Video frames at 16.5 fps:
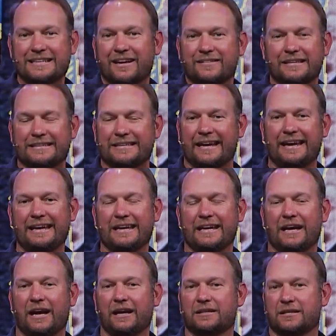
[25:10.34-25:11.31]
doesn't
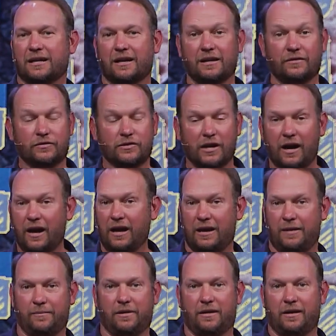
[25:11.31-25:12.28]
take a ton of
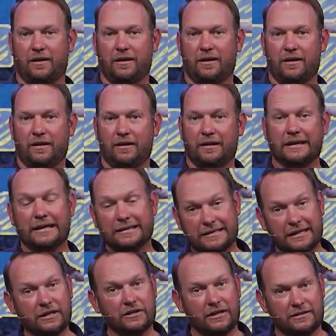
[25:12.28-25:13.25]
time. Like, it,
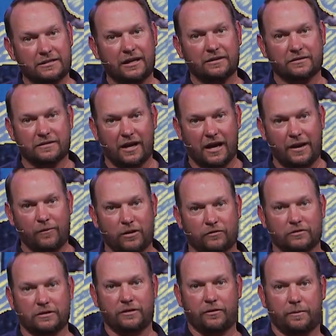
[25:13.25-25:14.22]
does, it takes time, we
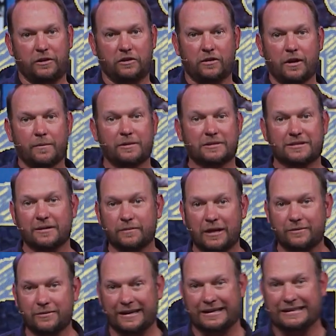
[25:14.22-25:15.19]
have to live at a pace, but
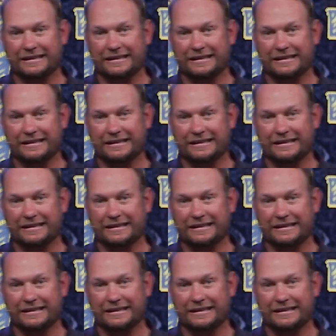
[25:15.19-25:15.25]
sometimes, like,